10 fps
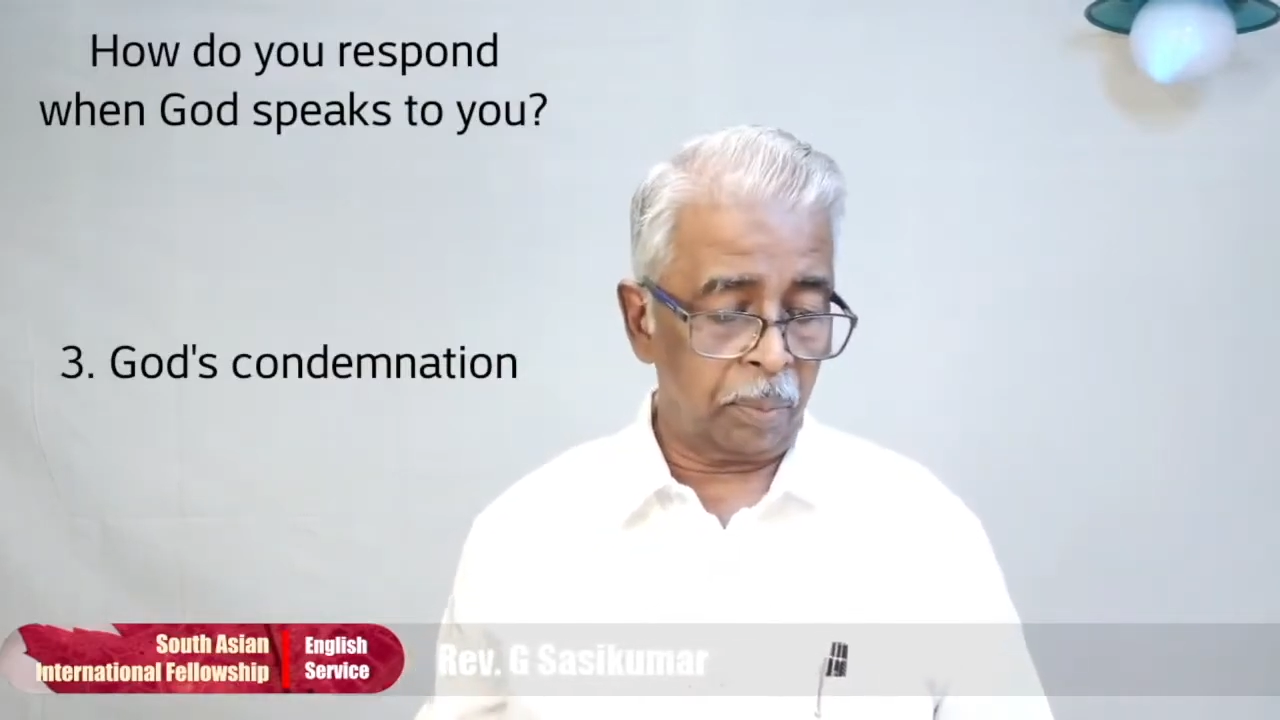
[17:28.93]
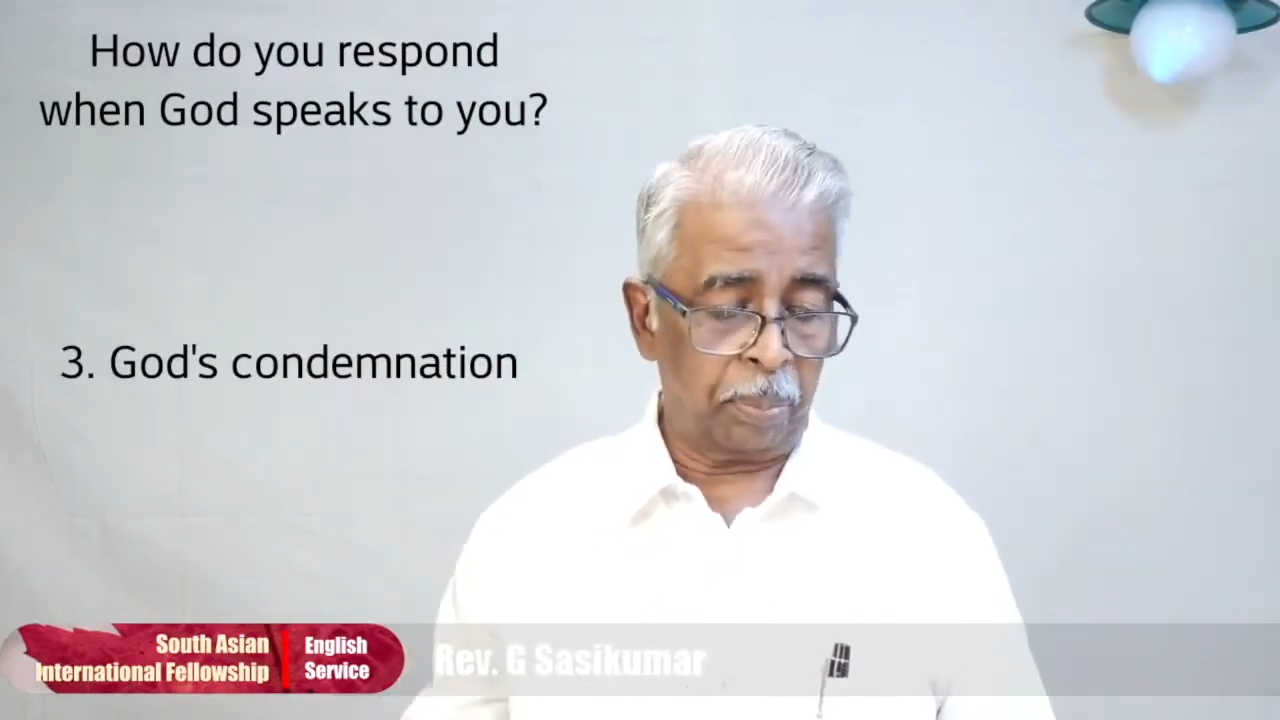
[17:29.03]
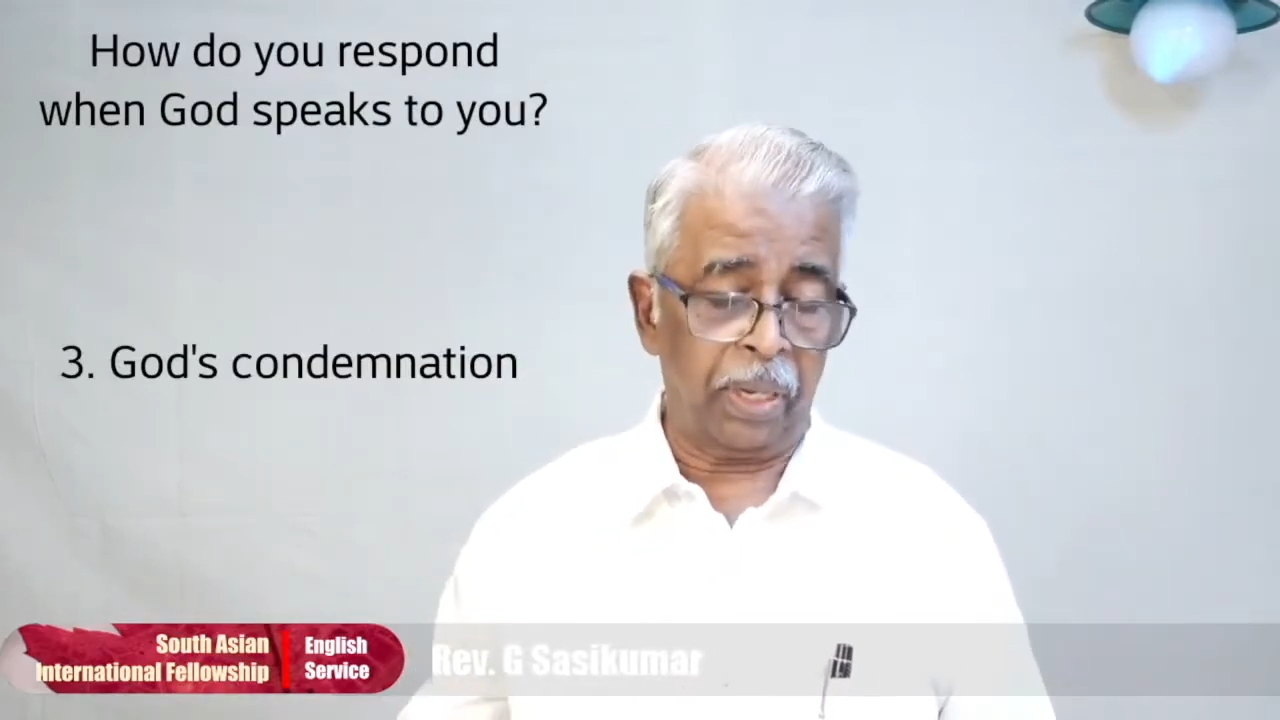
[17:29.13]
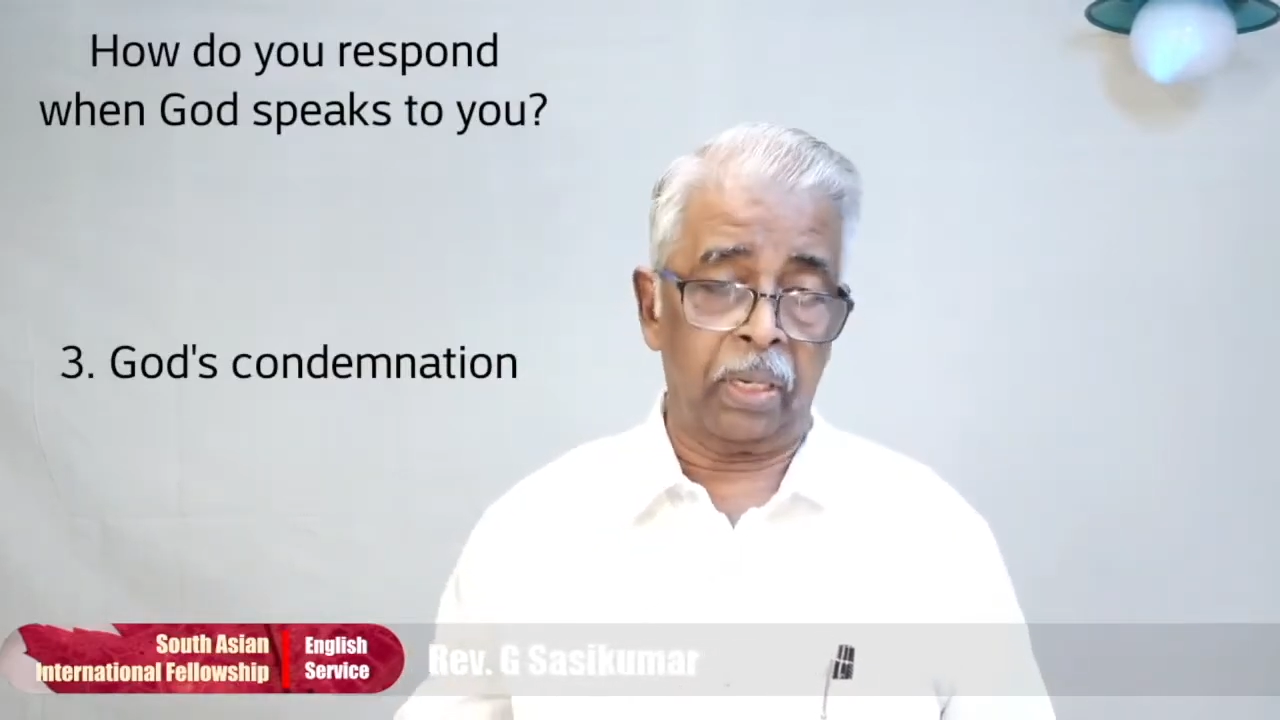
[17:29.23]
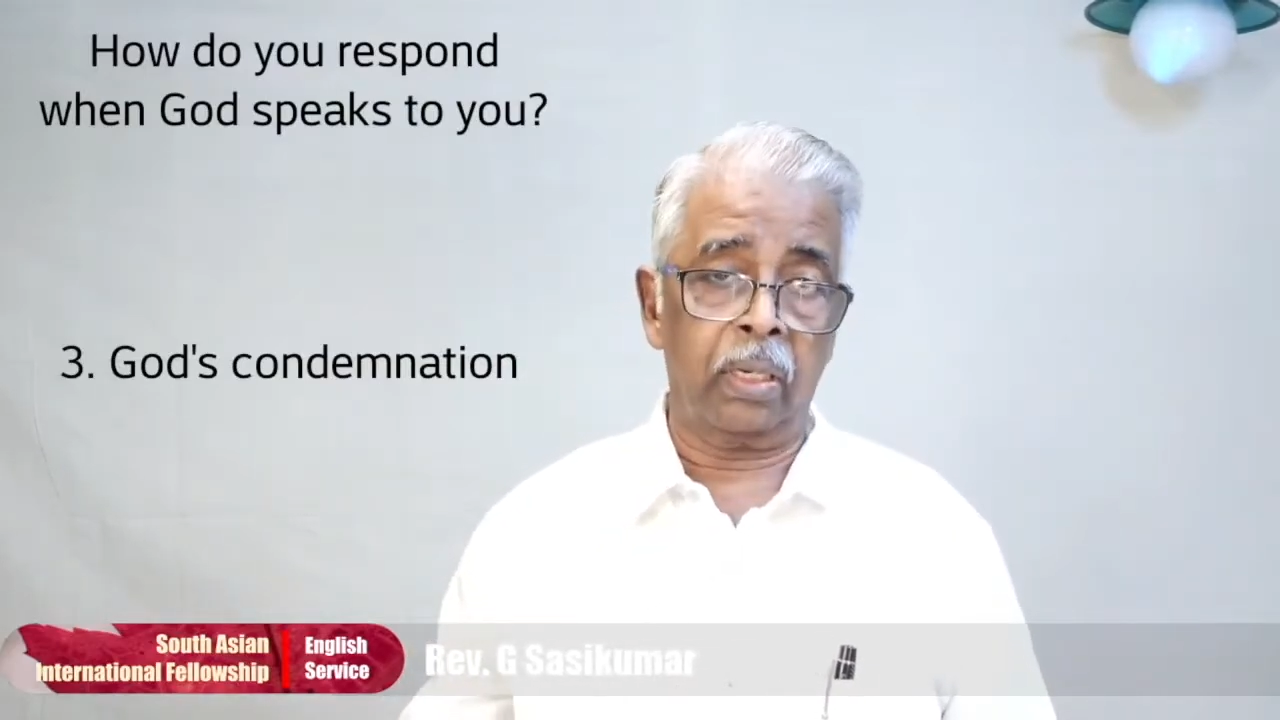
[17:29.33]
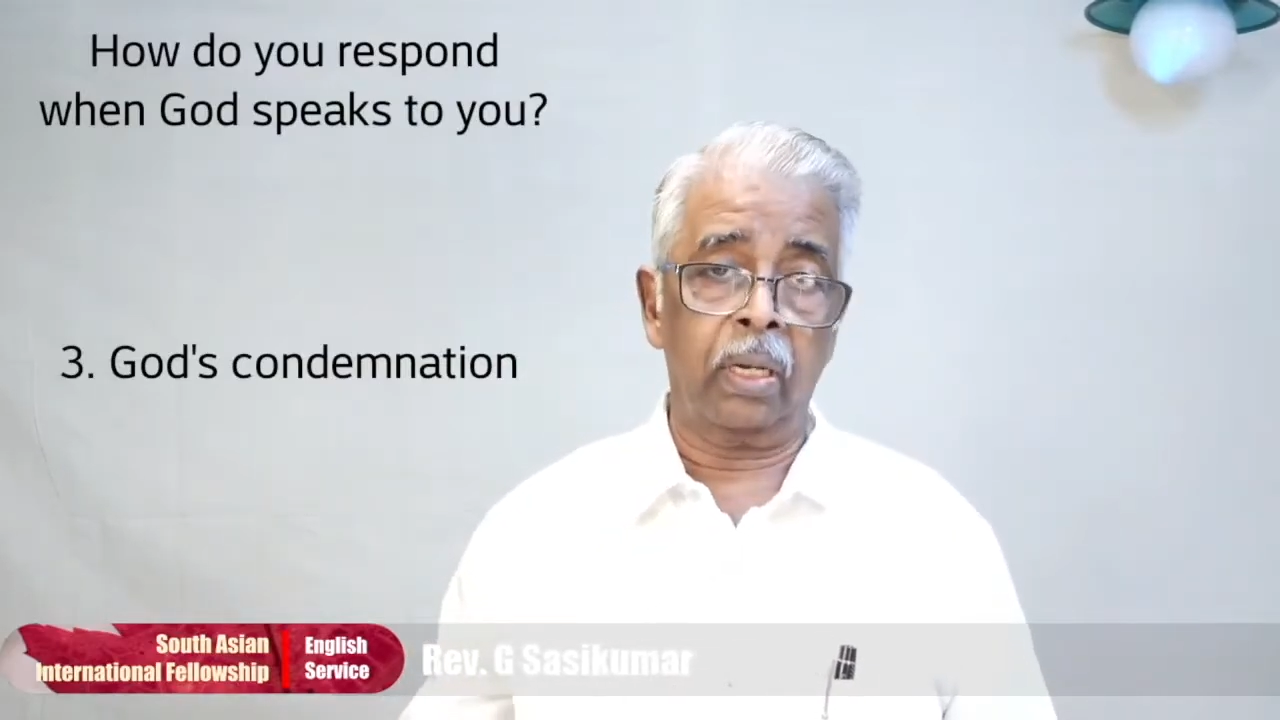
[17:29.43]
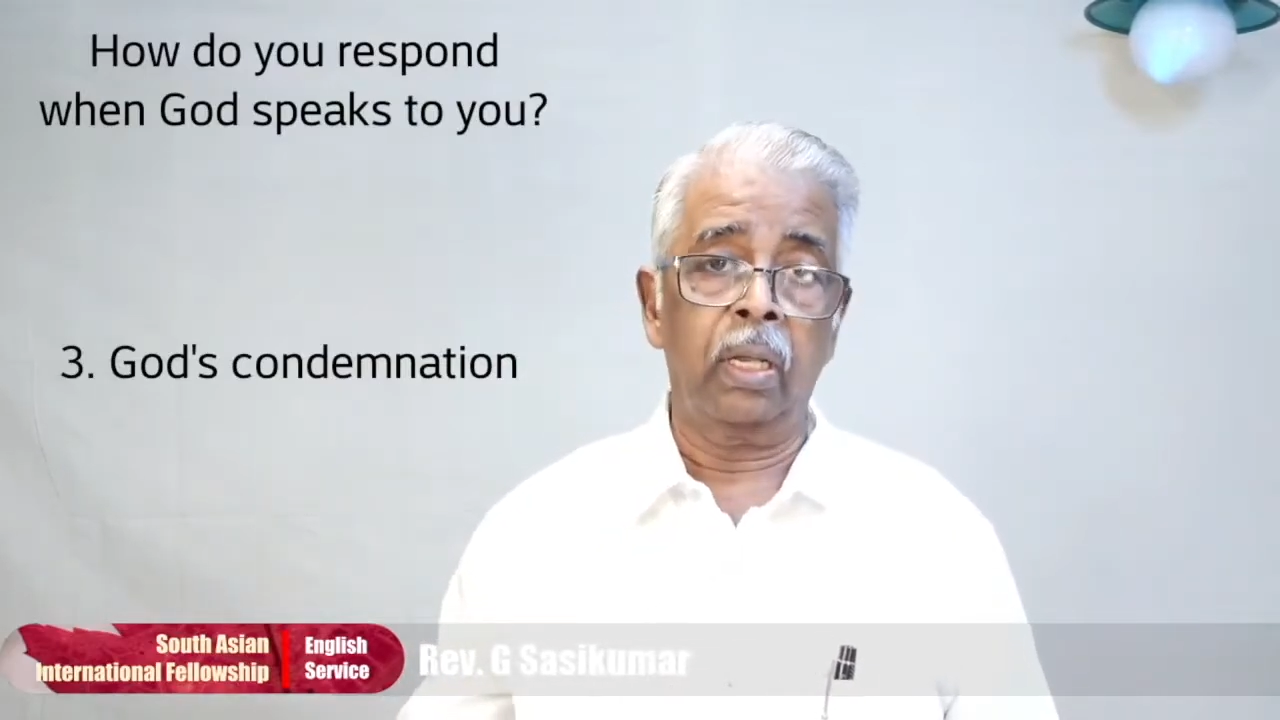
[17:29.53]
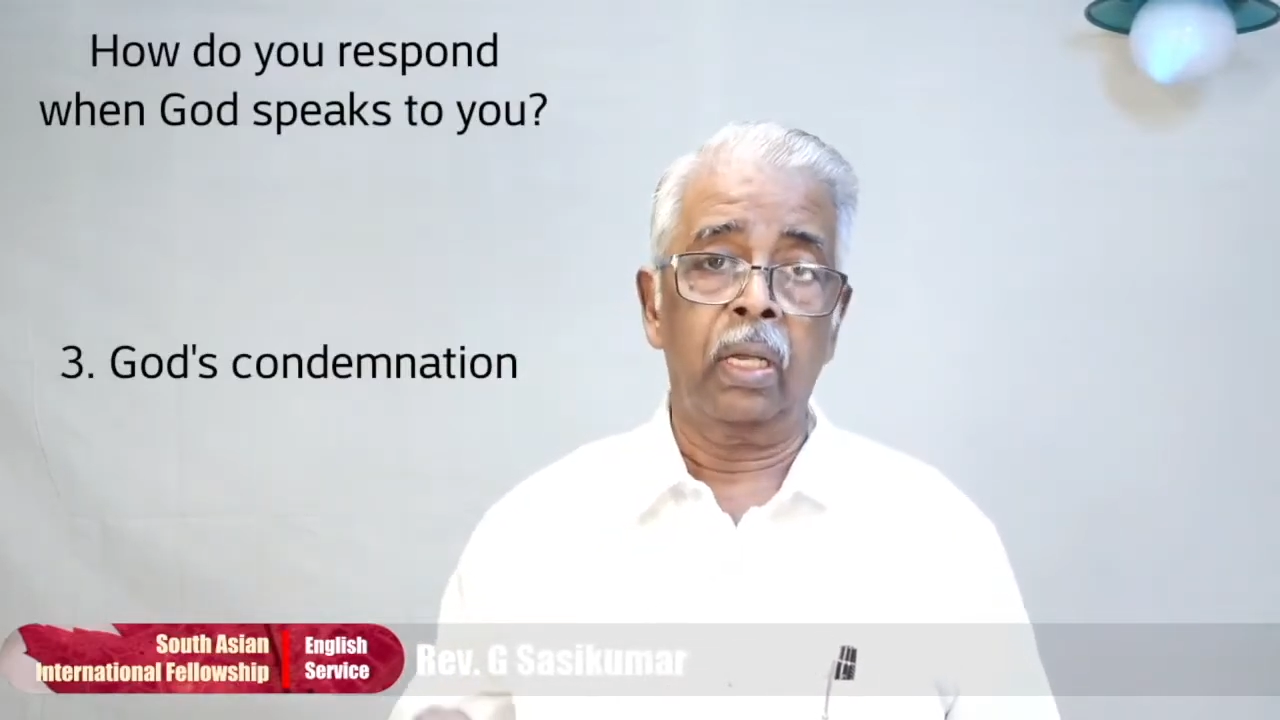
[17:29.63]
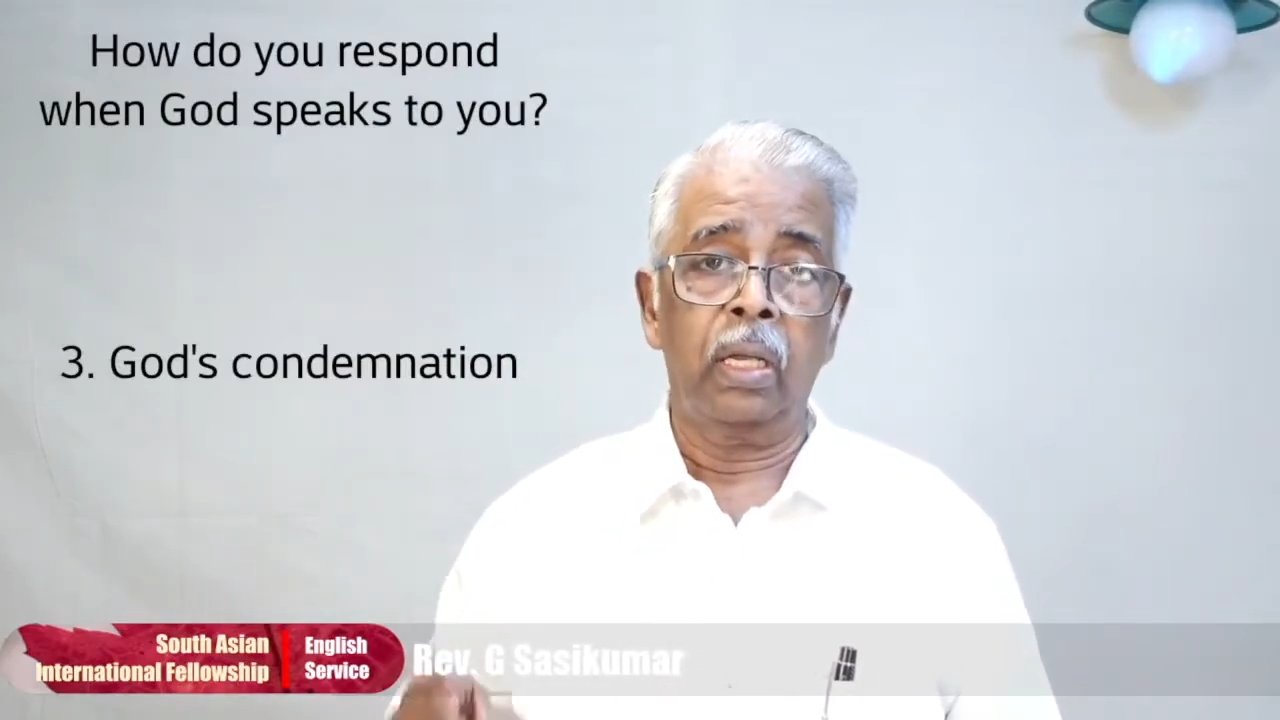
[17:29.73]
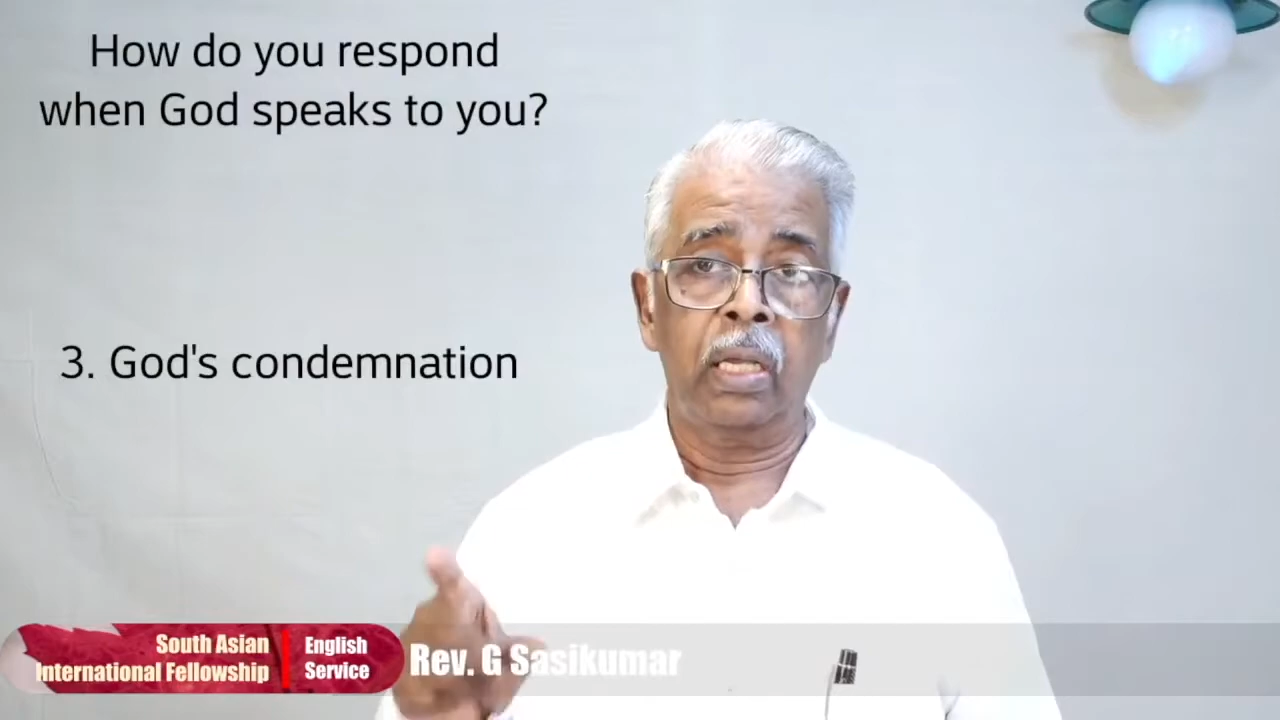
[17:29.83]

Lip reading: repent.